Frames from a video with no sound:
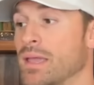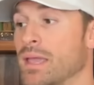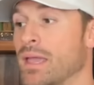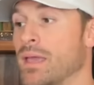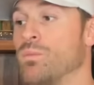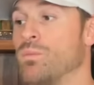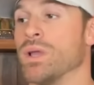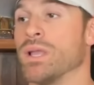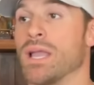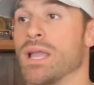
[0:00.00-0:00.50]

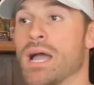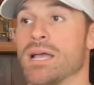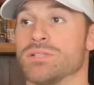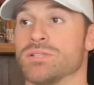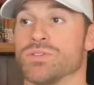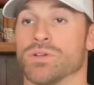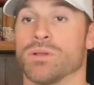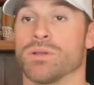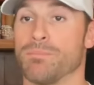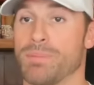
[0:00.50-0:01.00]
And when
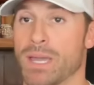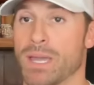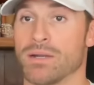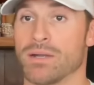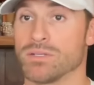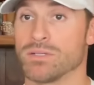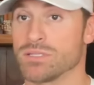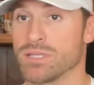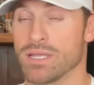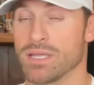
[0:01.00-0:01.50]
guys are
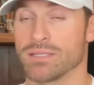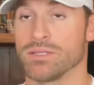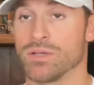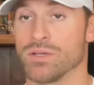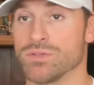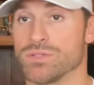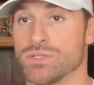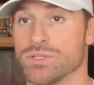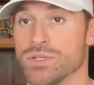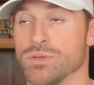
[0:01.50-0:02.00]
competitors like
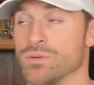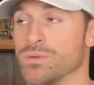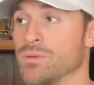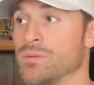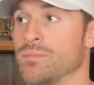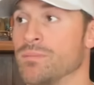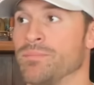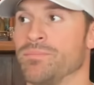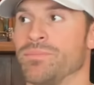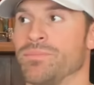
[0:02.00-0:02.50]
those two,
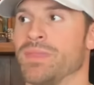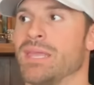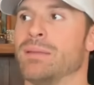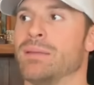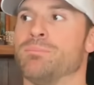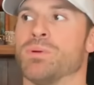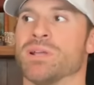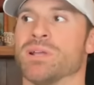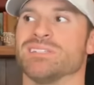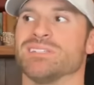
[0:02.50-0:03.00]

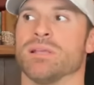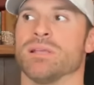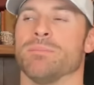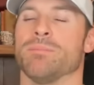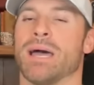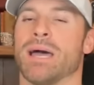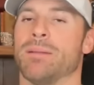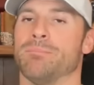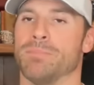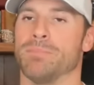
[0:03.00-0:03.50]
it brings
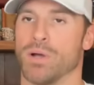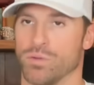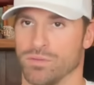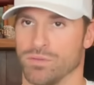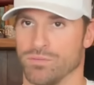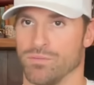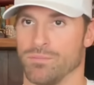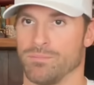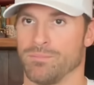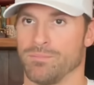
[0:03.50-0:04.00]
something out in both
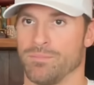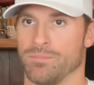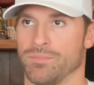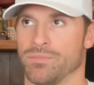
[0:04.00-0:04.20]
of them.